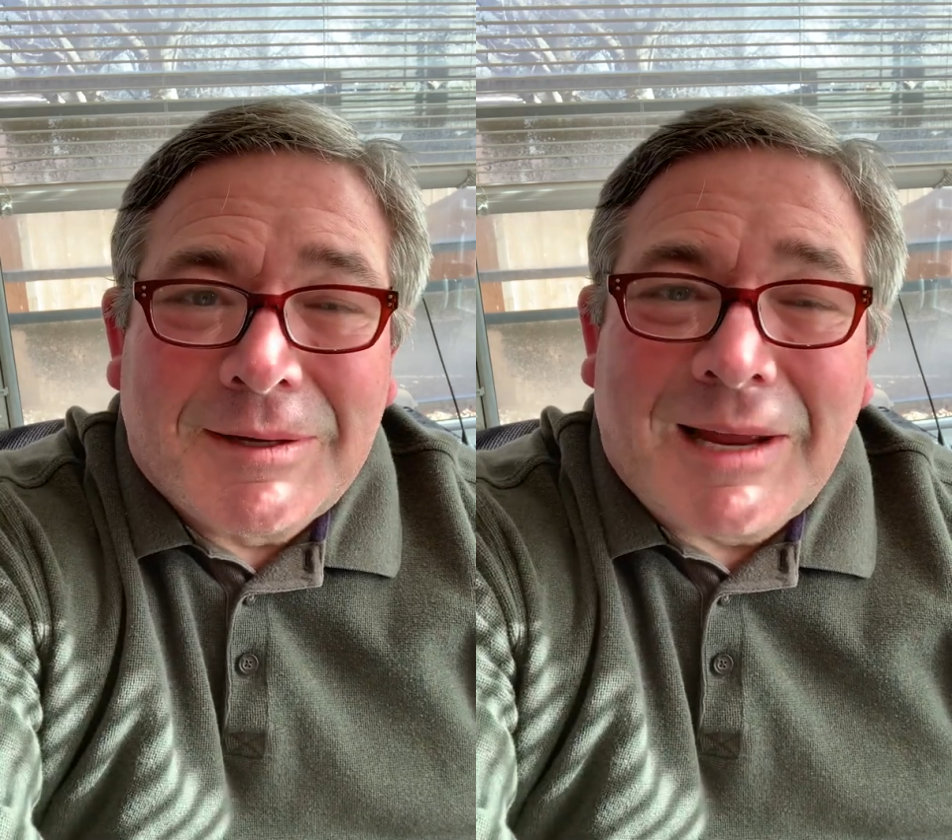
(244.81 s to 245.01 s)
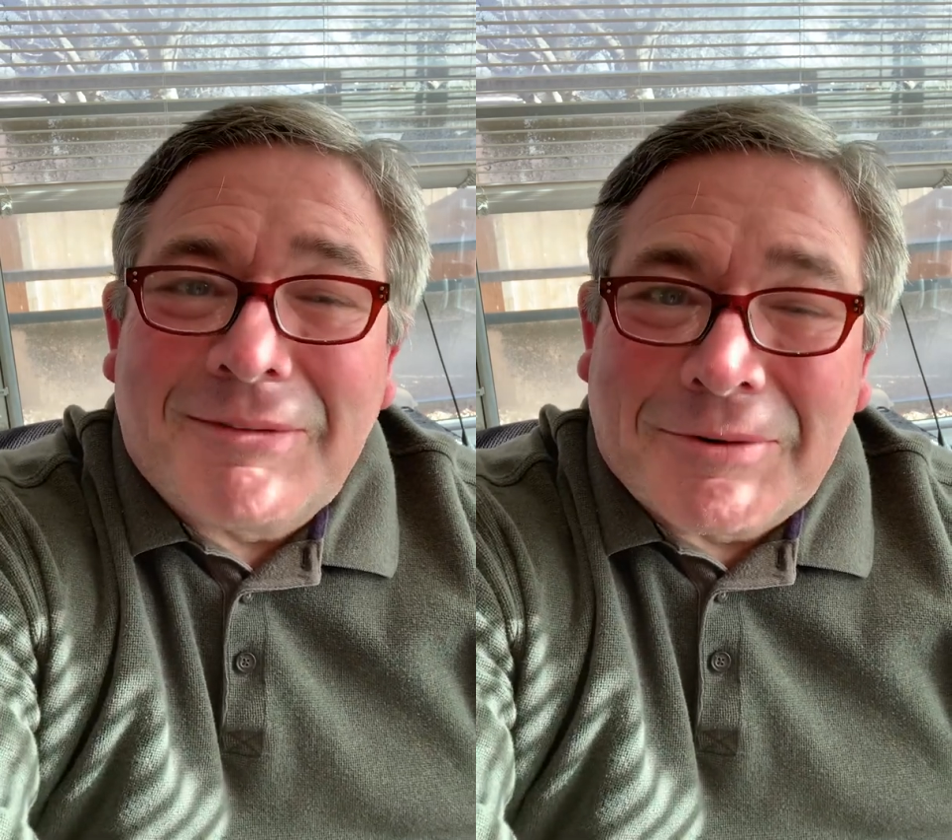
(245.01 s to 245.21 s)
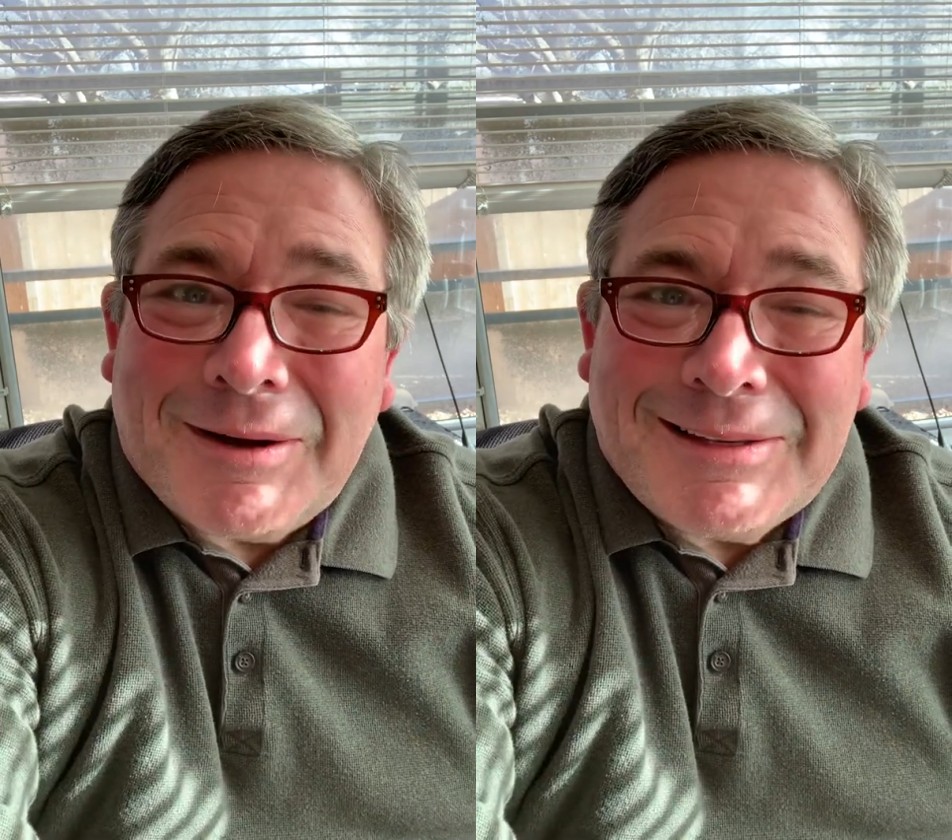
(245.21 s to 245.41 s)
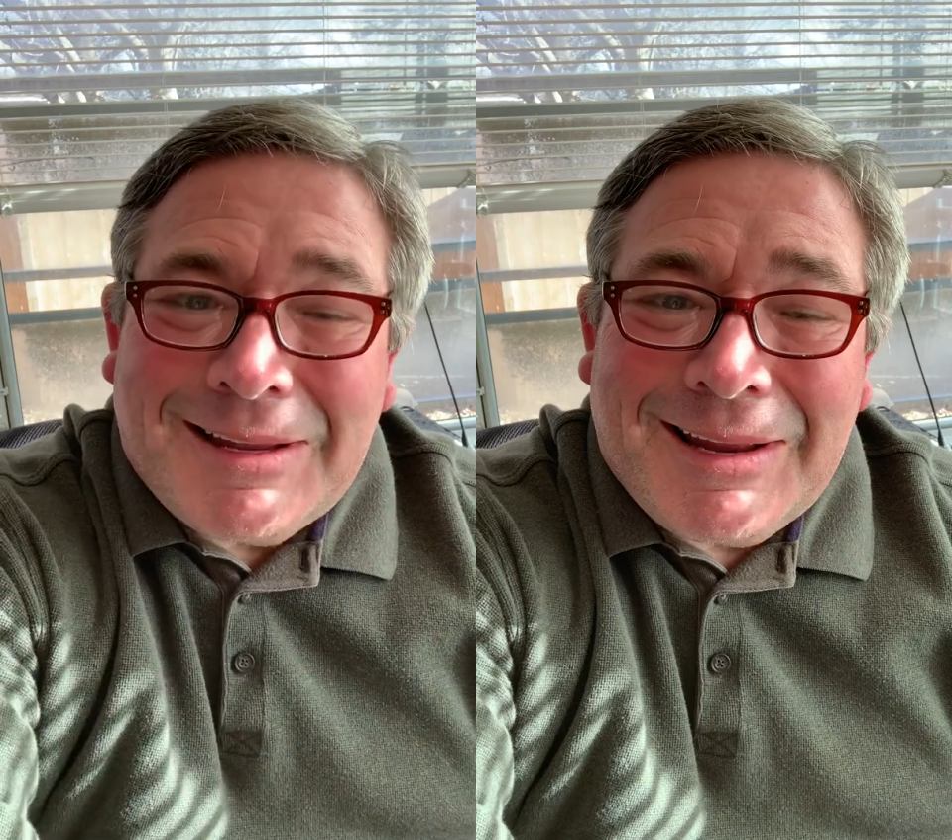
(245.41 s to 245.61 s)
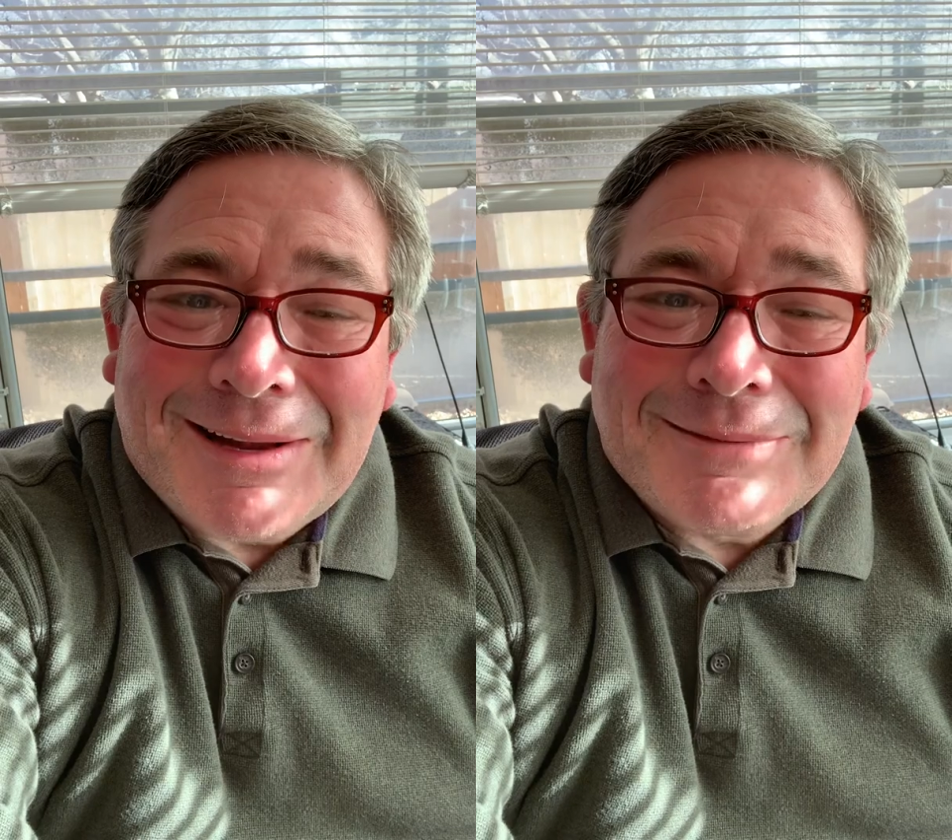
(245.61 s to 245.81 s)
Have a great
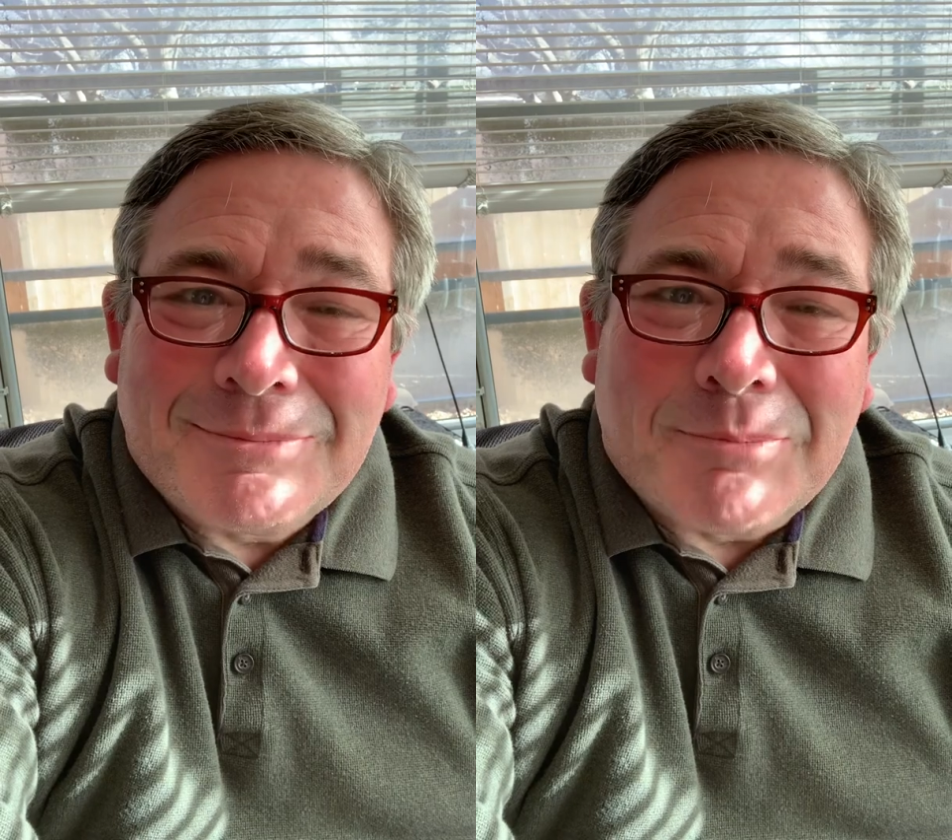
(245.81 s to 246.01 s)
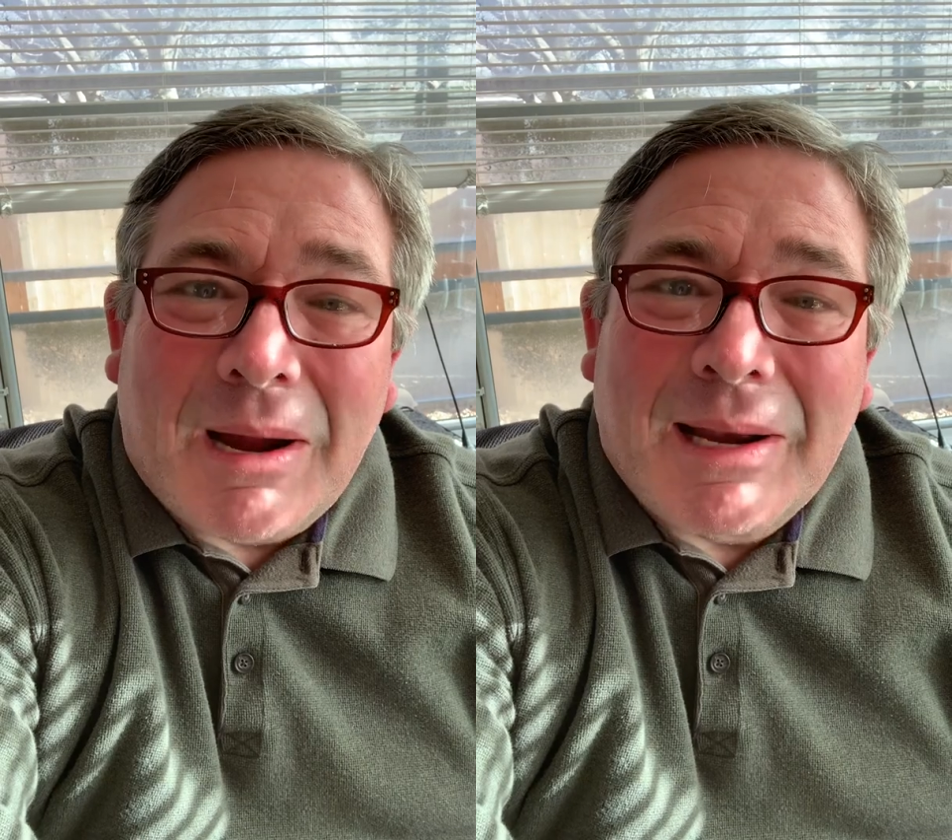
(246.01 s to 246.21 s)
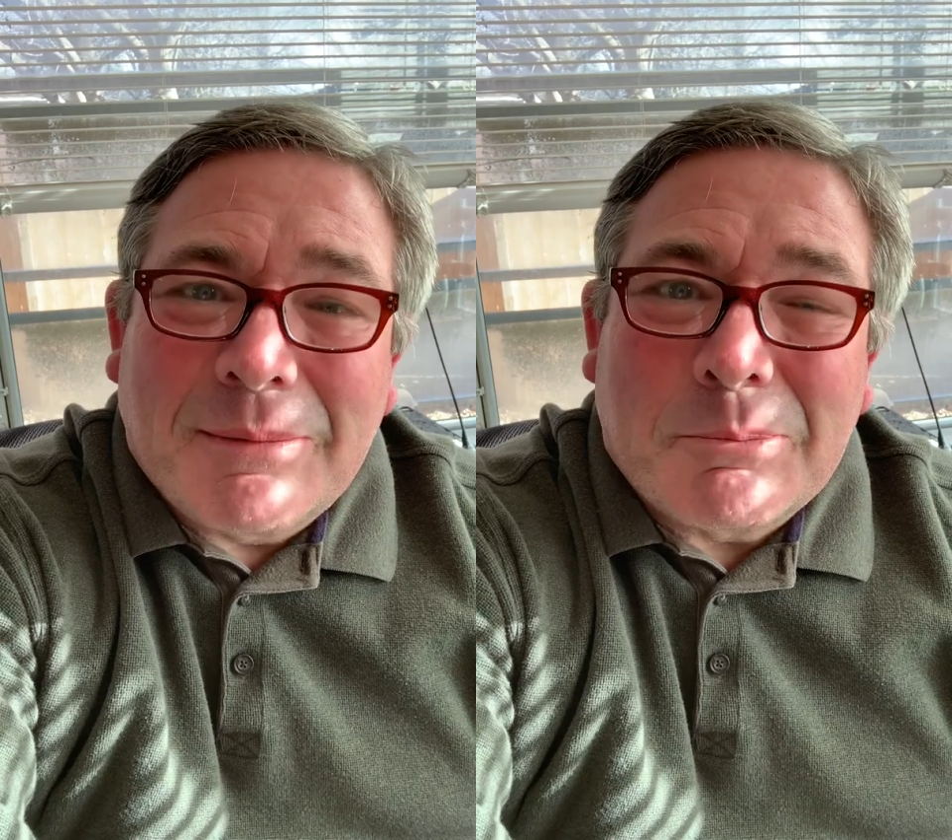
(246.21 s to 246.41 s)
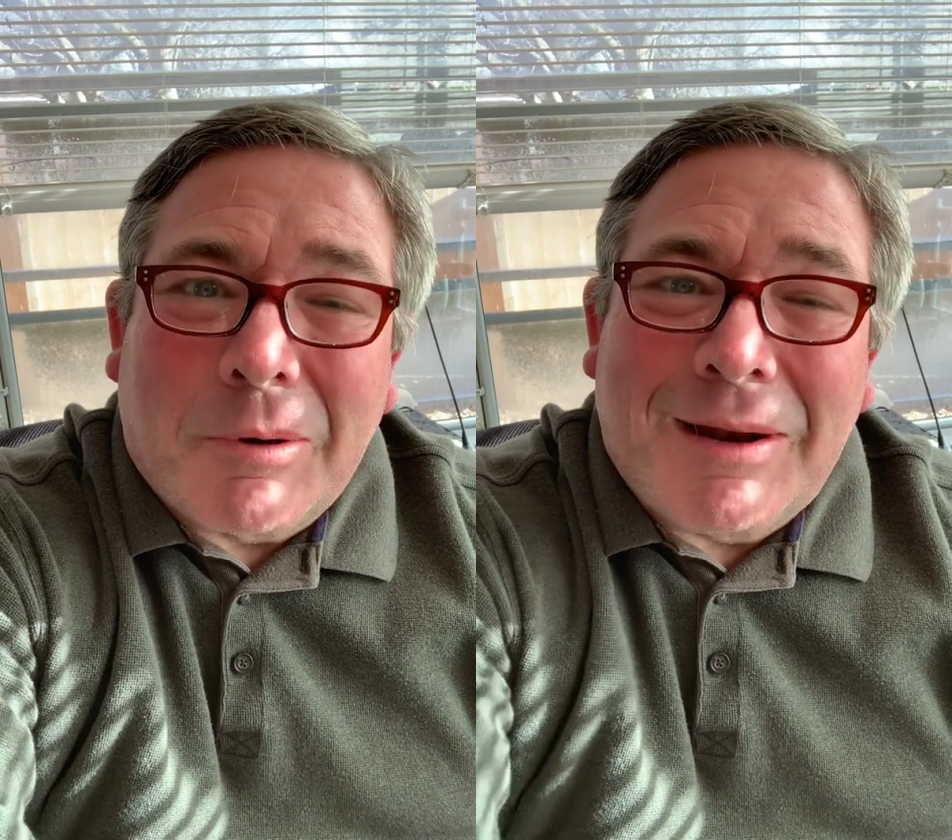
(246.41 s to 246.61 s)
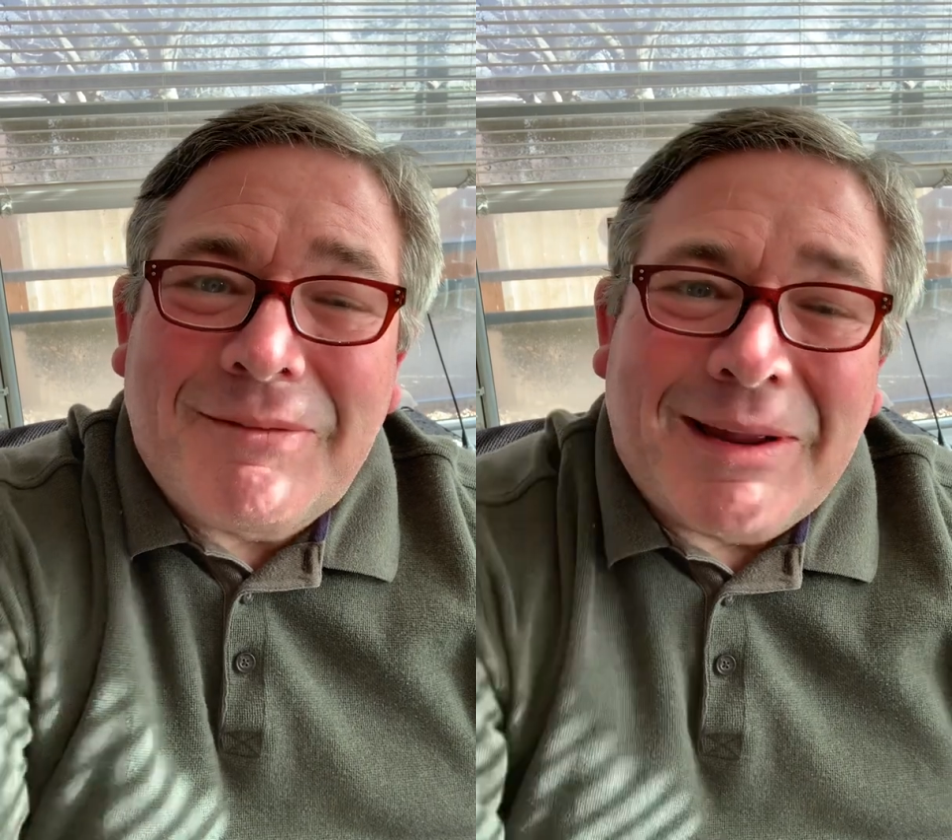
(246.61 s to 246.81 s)
day. My name's
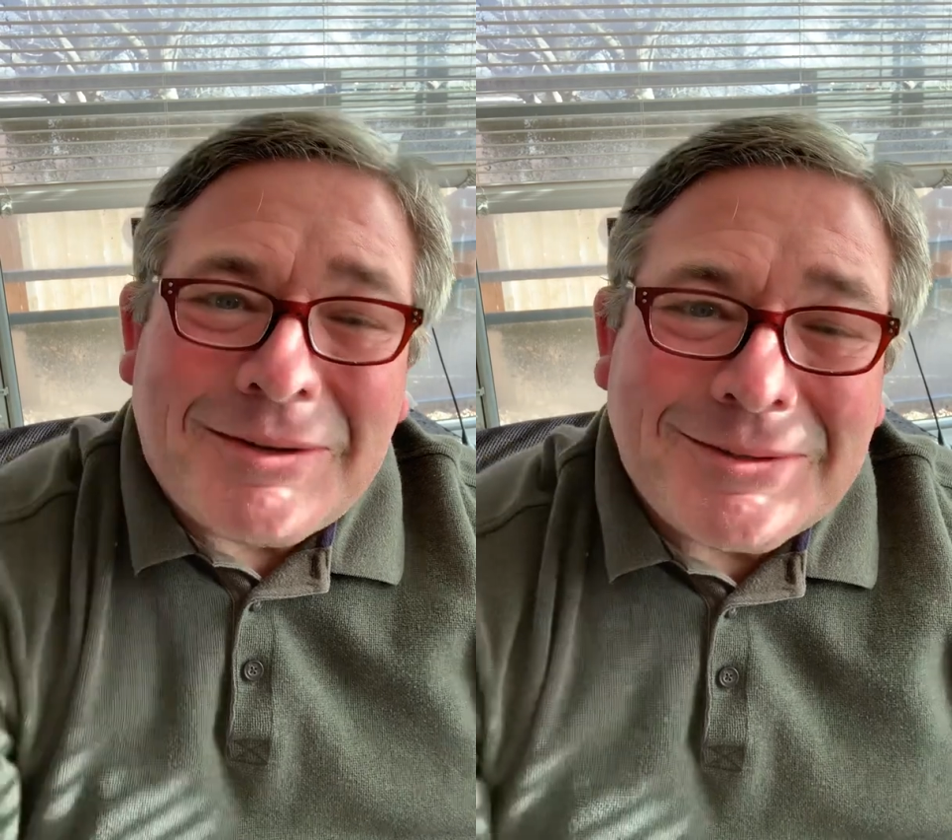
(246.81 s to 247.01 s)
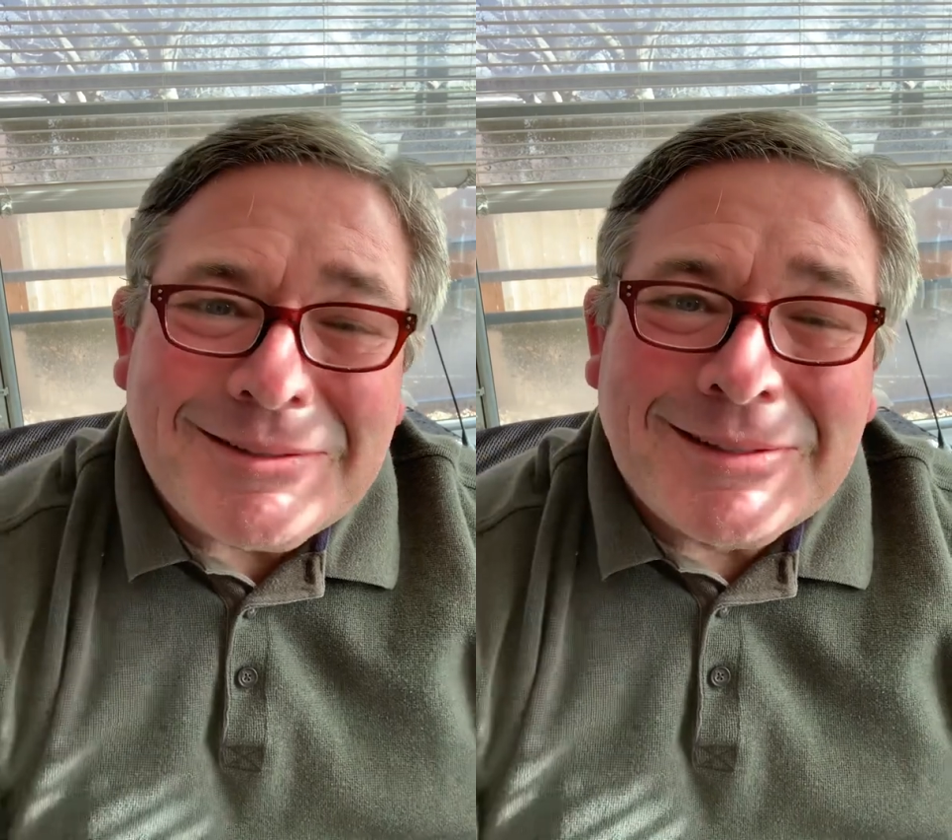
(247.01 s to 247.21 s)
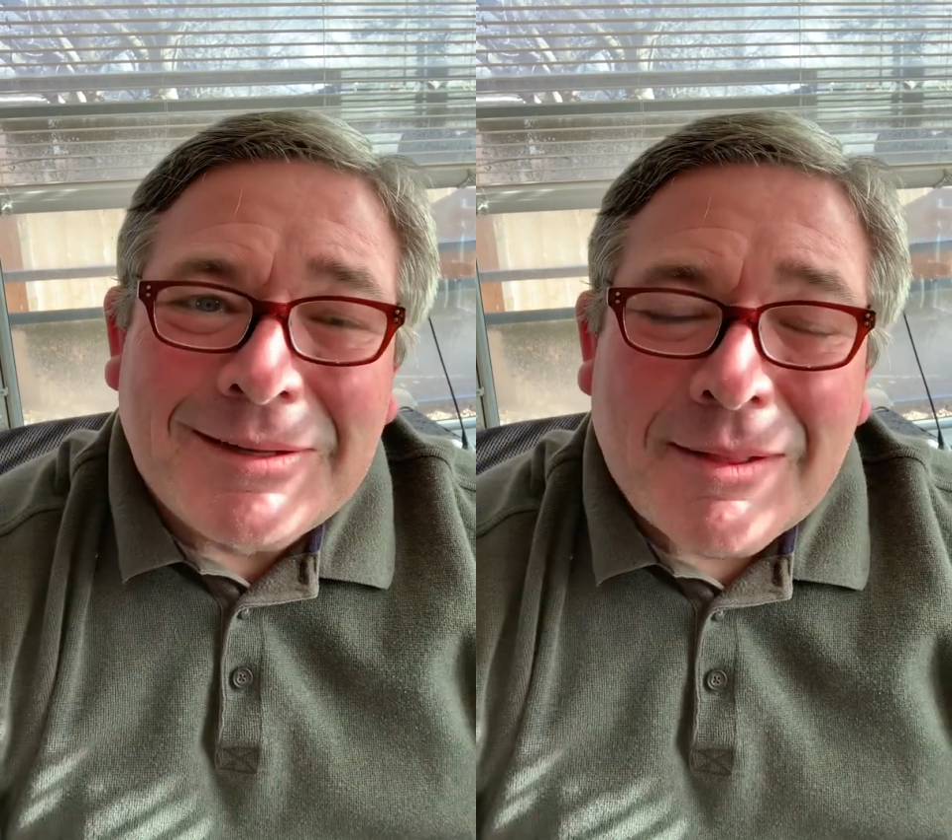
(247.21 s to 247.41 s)
Brad Van Hoos.